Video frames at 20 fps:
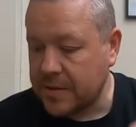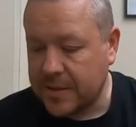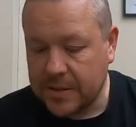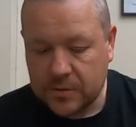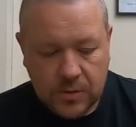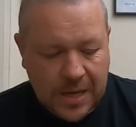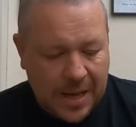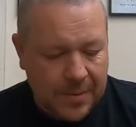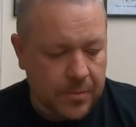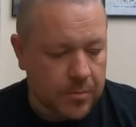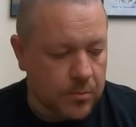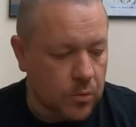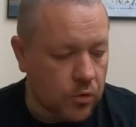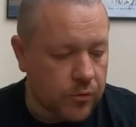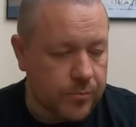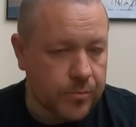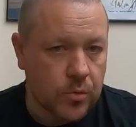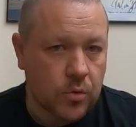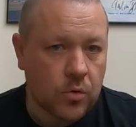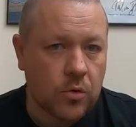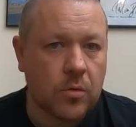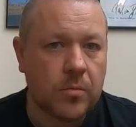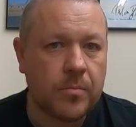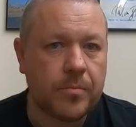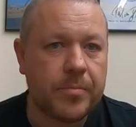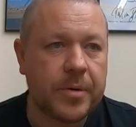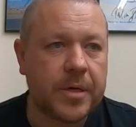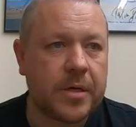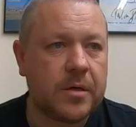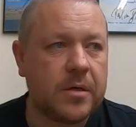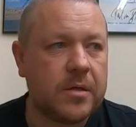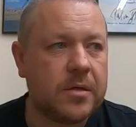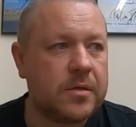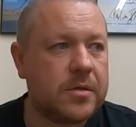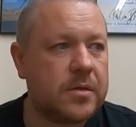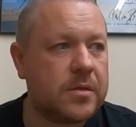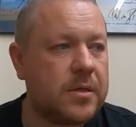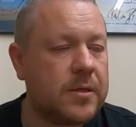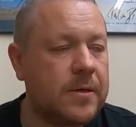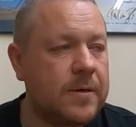this will happen more and more,
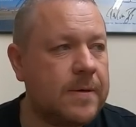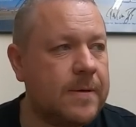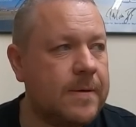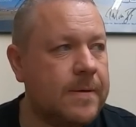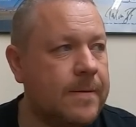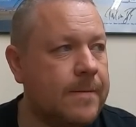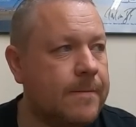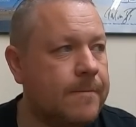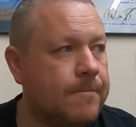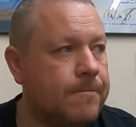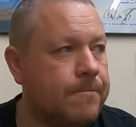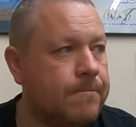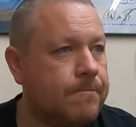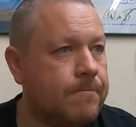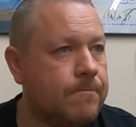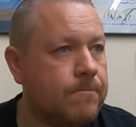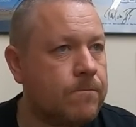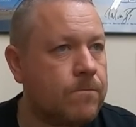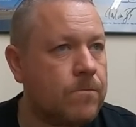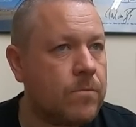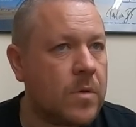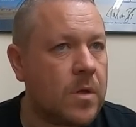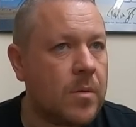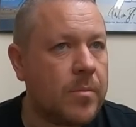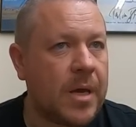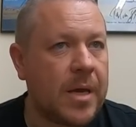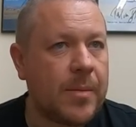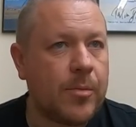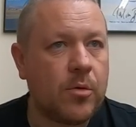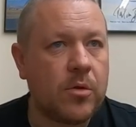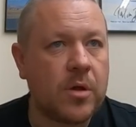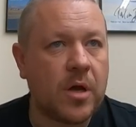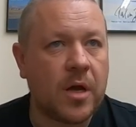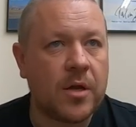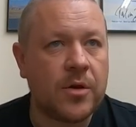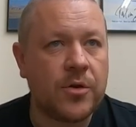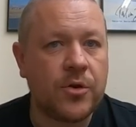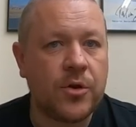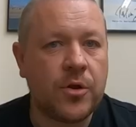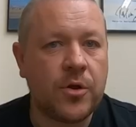because people that are
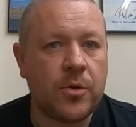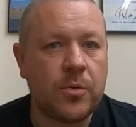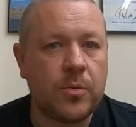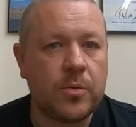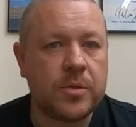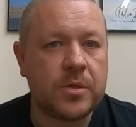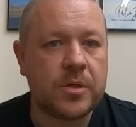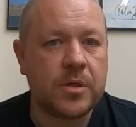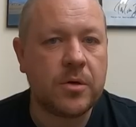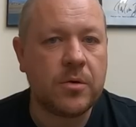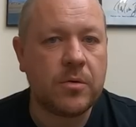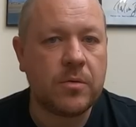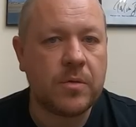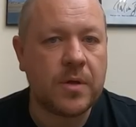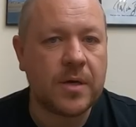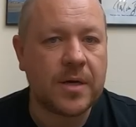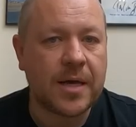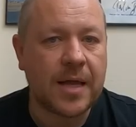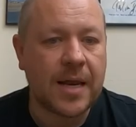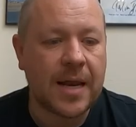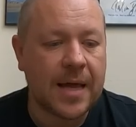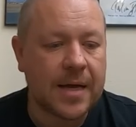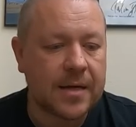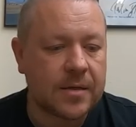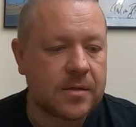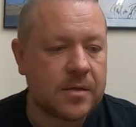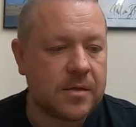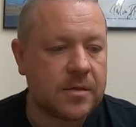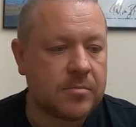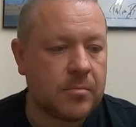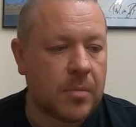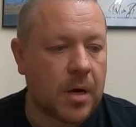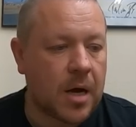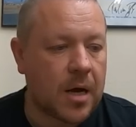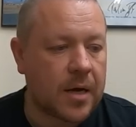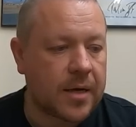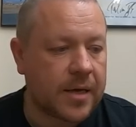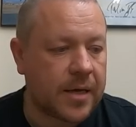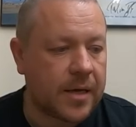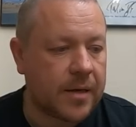new to the collector's
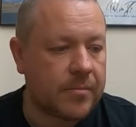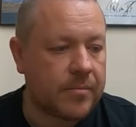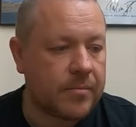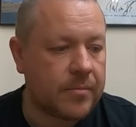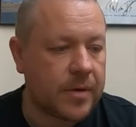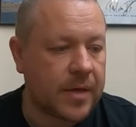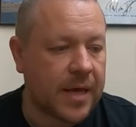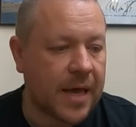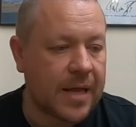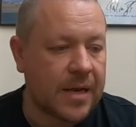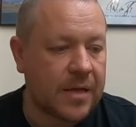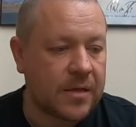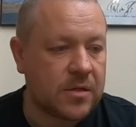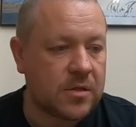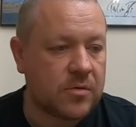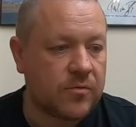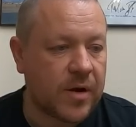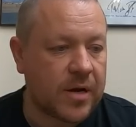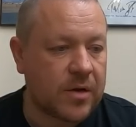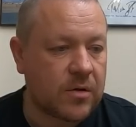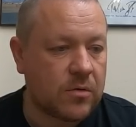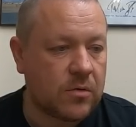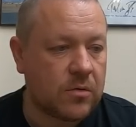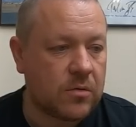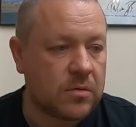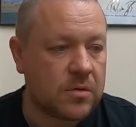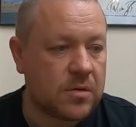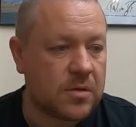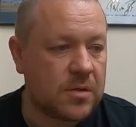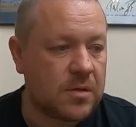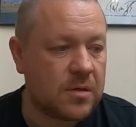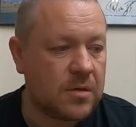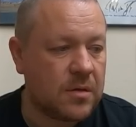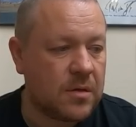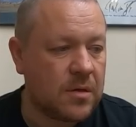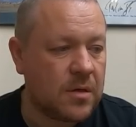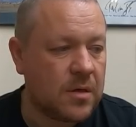market getting into records,